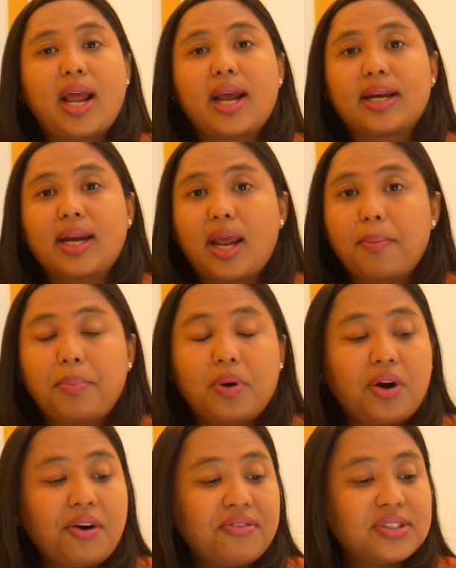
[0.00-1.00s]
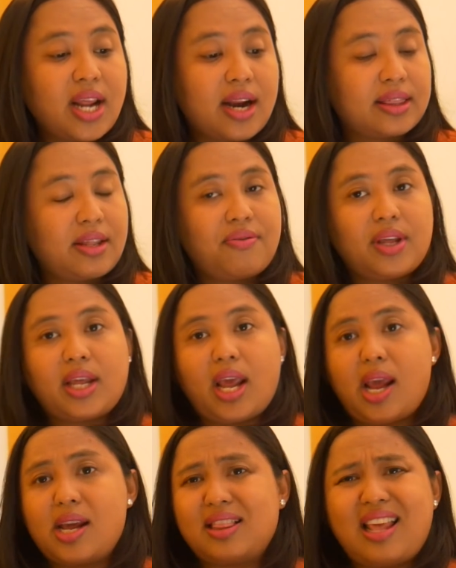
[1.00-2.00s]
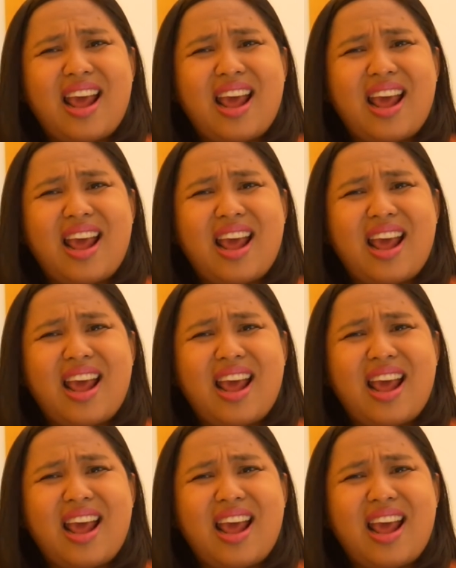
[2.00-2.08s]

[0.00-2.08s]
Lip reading: like the birth certificate,